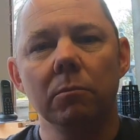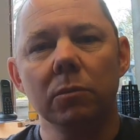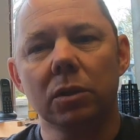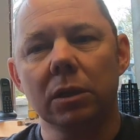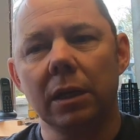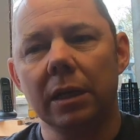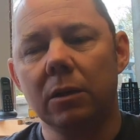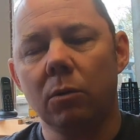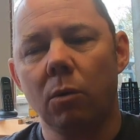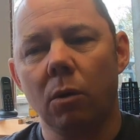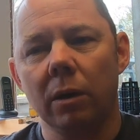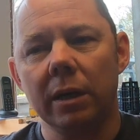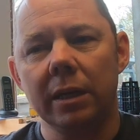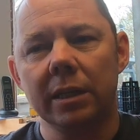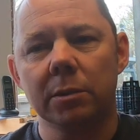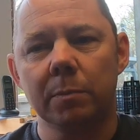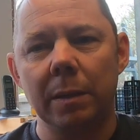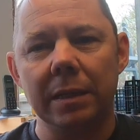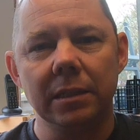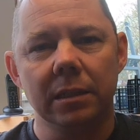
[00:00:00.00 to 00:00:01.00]
So they're quite
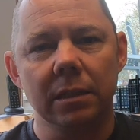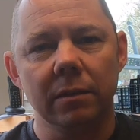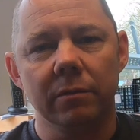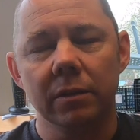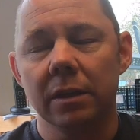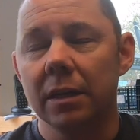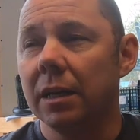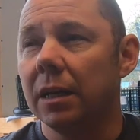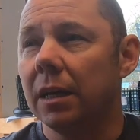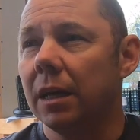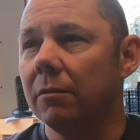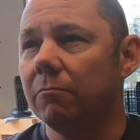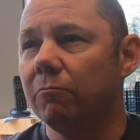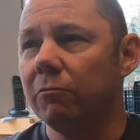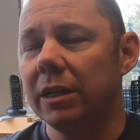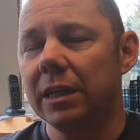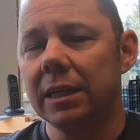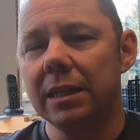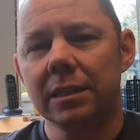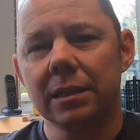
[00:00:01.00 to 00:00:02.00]
expensive,
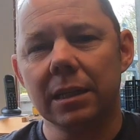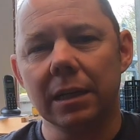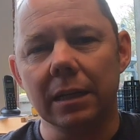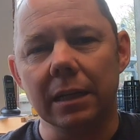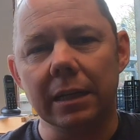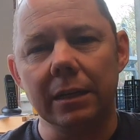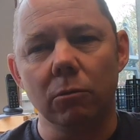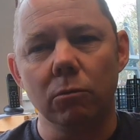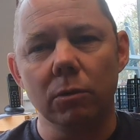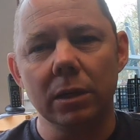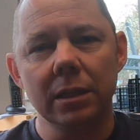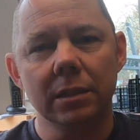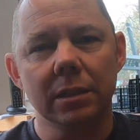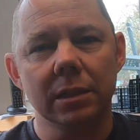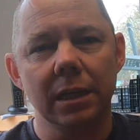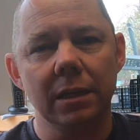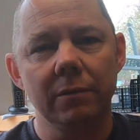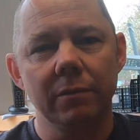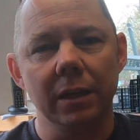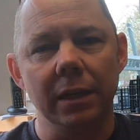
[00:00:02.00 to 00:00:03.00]
and realistically all these
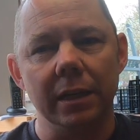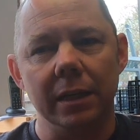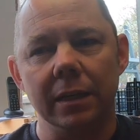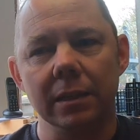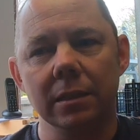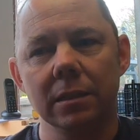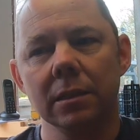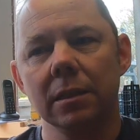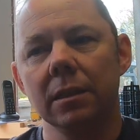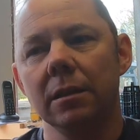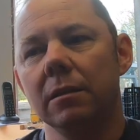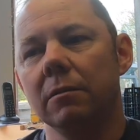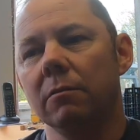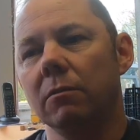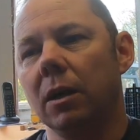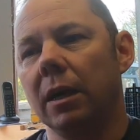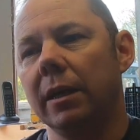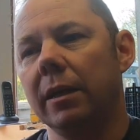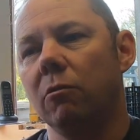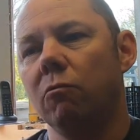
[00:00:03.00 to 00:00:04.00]
TVs,
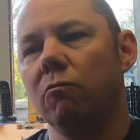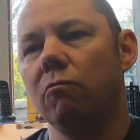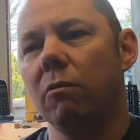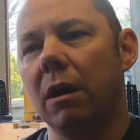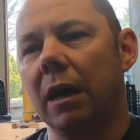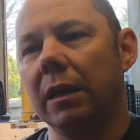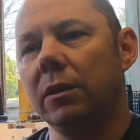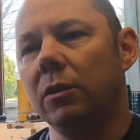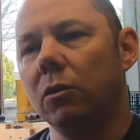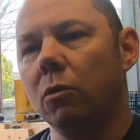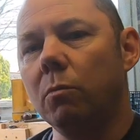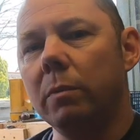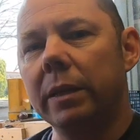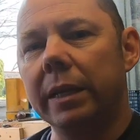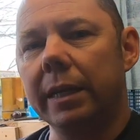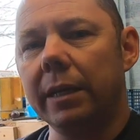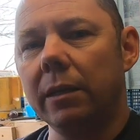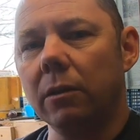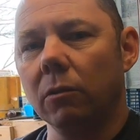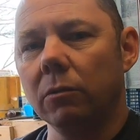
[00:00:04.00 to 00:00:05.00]
they all run
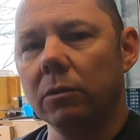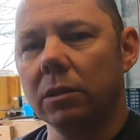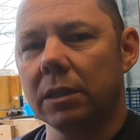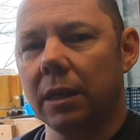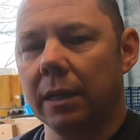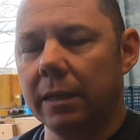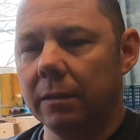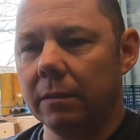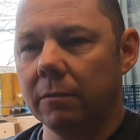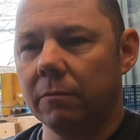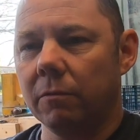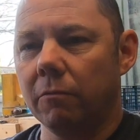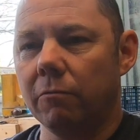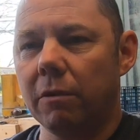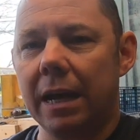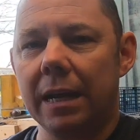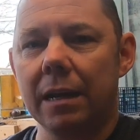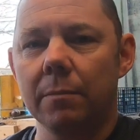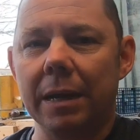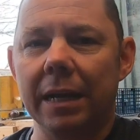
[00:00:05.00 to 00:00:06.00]
normally on
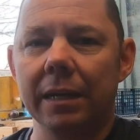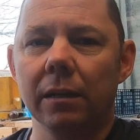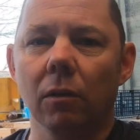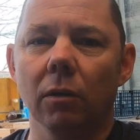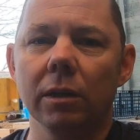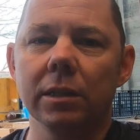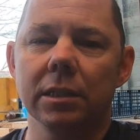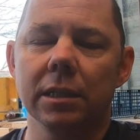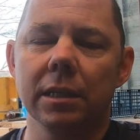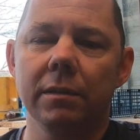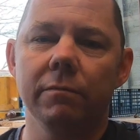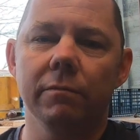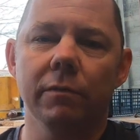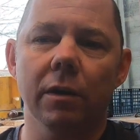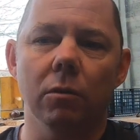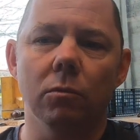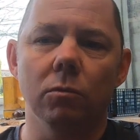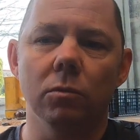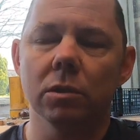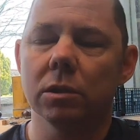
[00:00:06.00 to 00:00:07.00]
around about 19
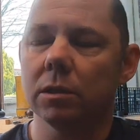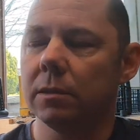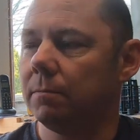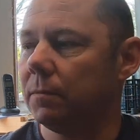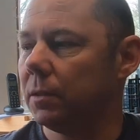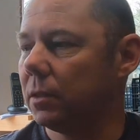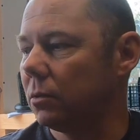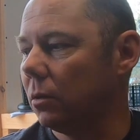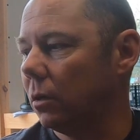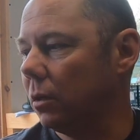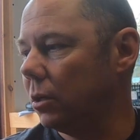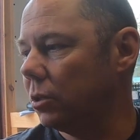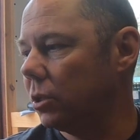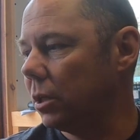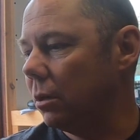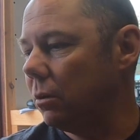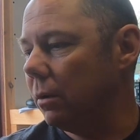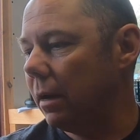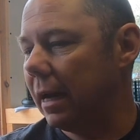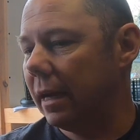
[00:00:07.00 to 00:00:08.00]
volts. So I'm going to
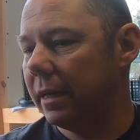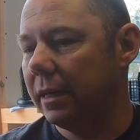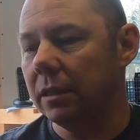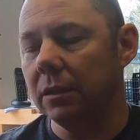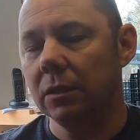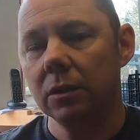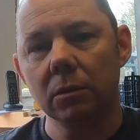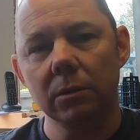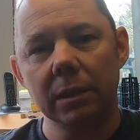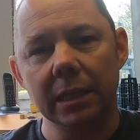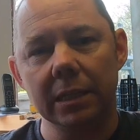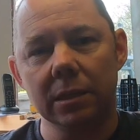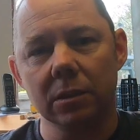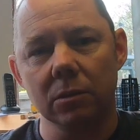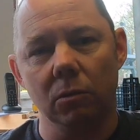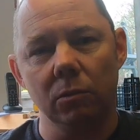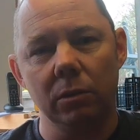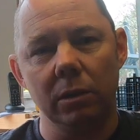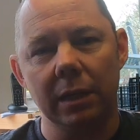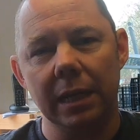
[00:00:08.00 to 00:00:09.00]
show you how you can do
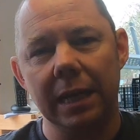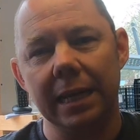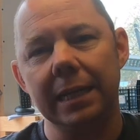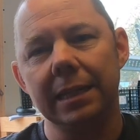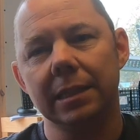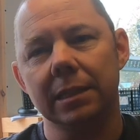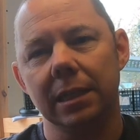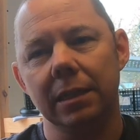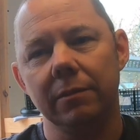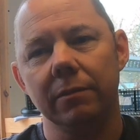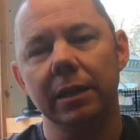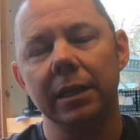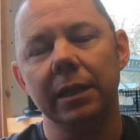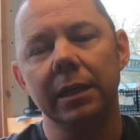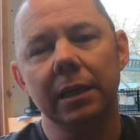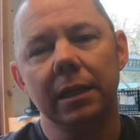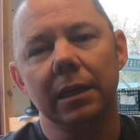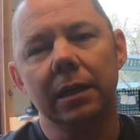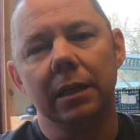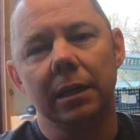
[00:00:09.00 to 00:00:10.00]
this on any
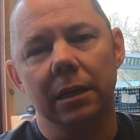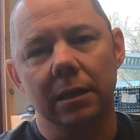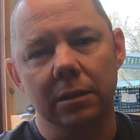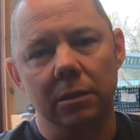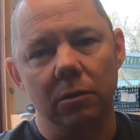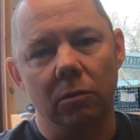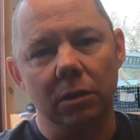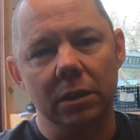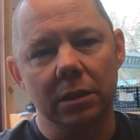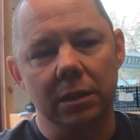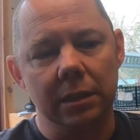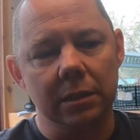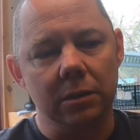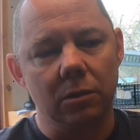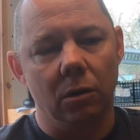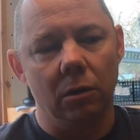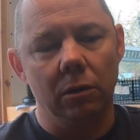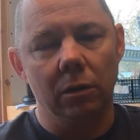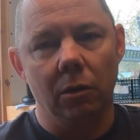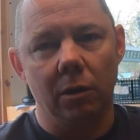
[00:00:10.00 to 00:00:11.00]
TV as long as it's
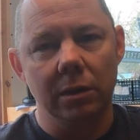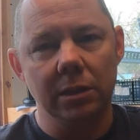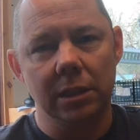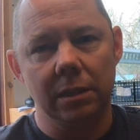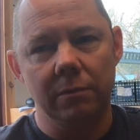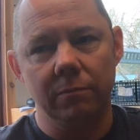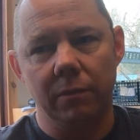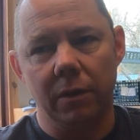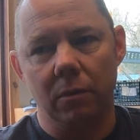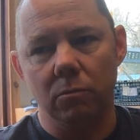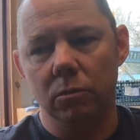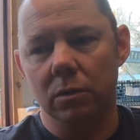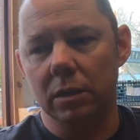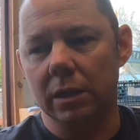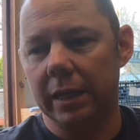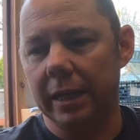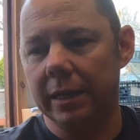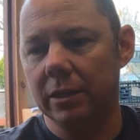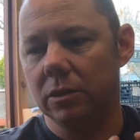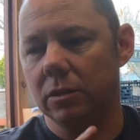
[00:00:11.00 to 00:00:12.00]
got a 19-volt
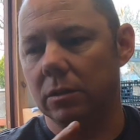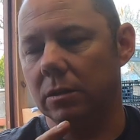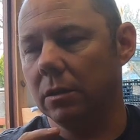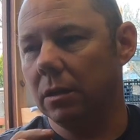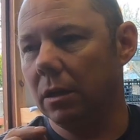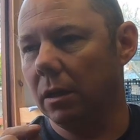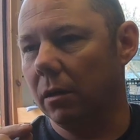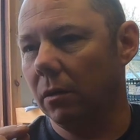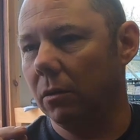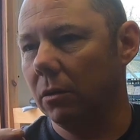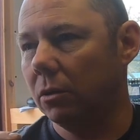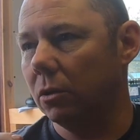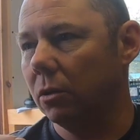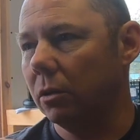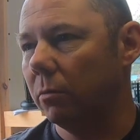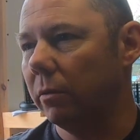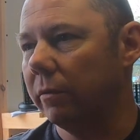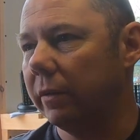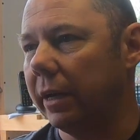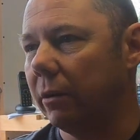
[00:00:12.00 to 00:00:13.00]
connection. And I'm going to do
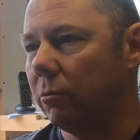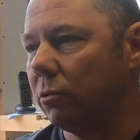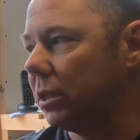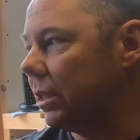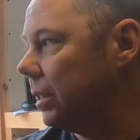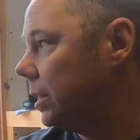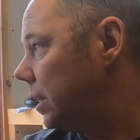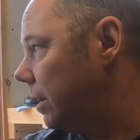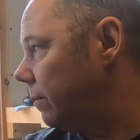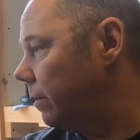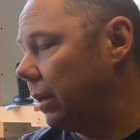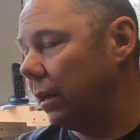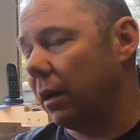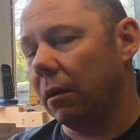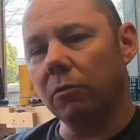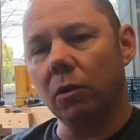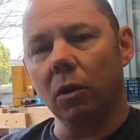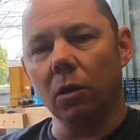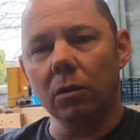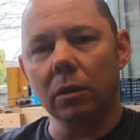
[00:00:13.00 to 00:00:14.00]
it with an LG TV that
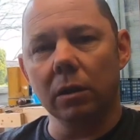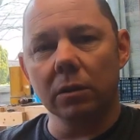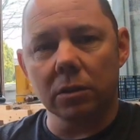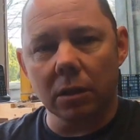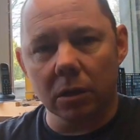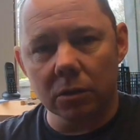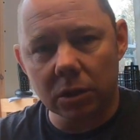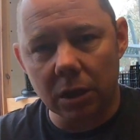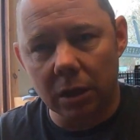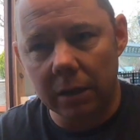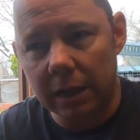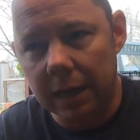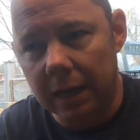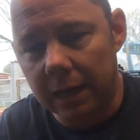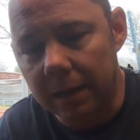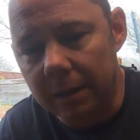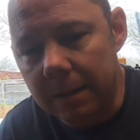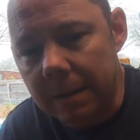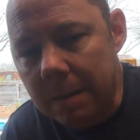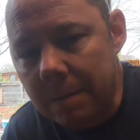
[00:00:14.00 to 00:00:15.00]
I've got, so I'll show you
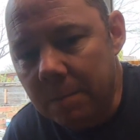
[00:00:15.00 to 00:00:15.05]
that.